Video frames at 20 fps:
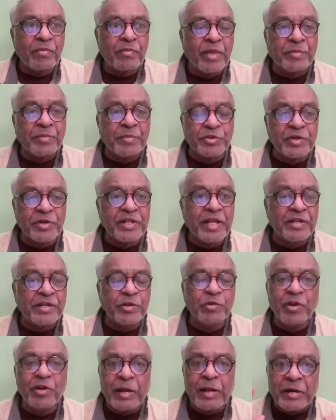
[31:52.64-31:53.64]
I'm sure that
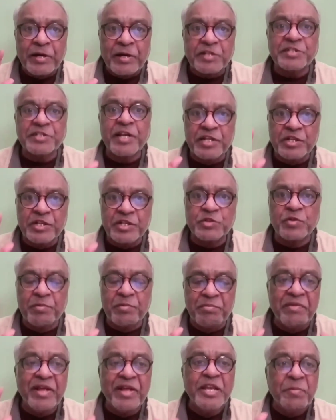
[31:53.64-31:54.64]
you will understand this
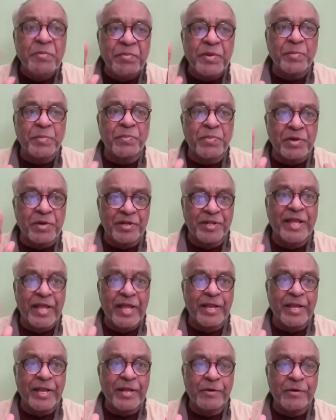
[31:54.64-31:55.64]
one. Many people,
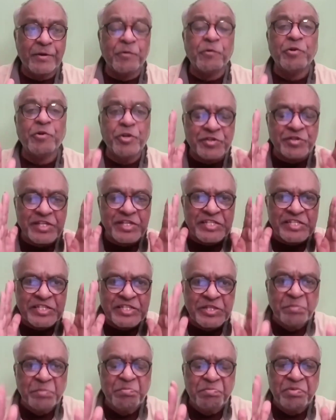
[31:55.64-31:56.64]
they don't use a
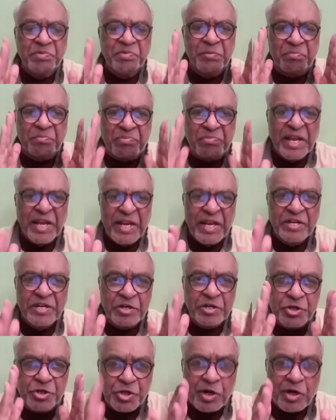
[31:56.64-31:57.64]
simple, plain,
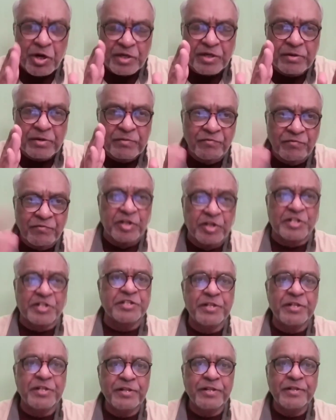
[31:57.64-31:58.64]
short words.
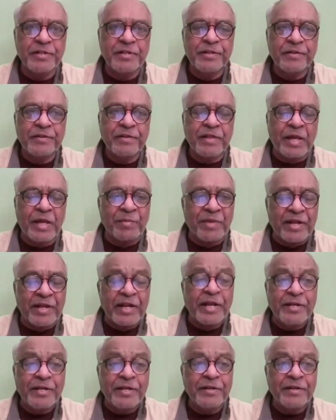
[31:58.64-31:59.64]
Am I
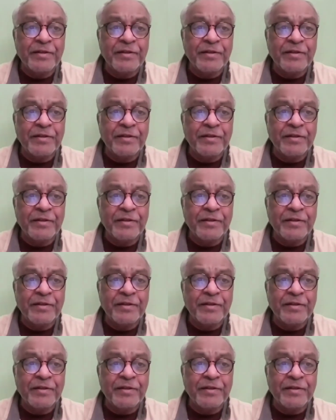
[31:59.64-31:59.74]
right?